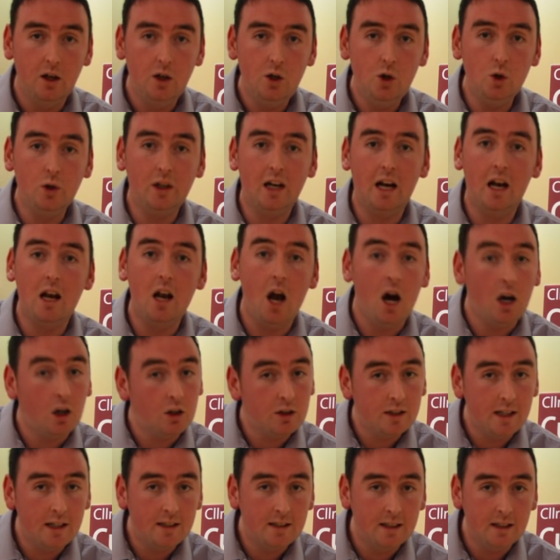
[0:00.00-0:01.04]
you get a longer
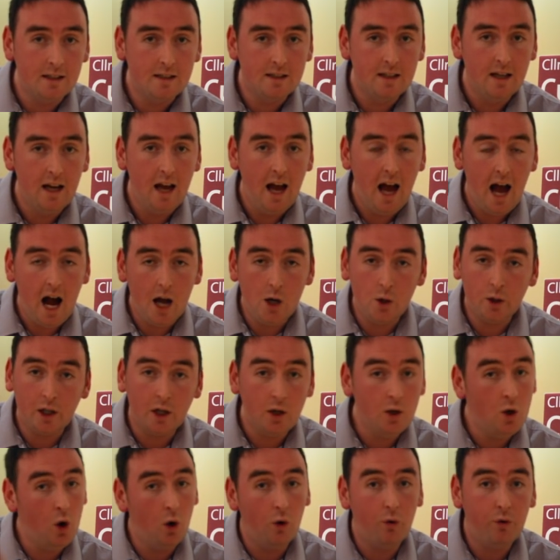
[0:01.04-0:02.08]
sentence and you get
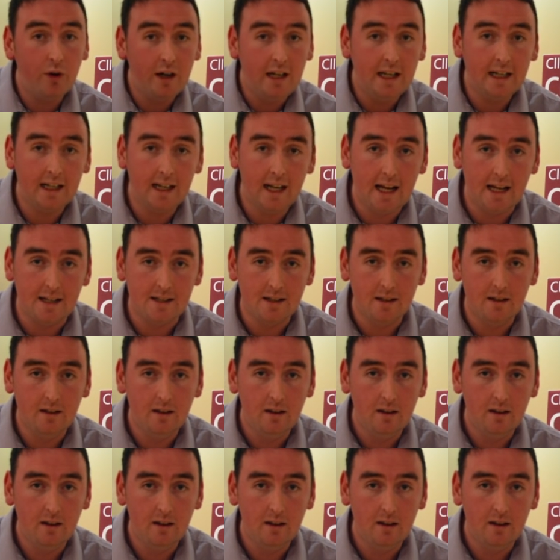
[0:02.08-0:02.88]
no free legal aid.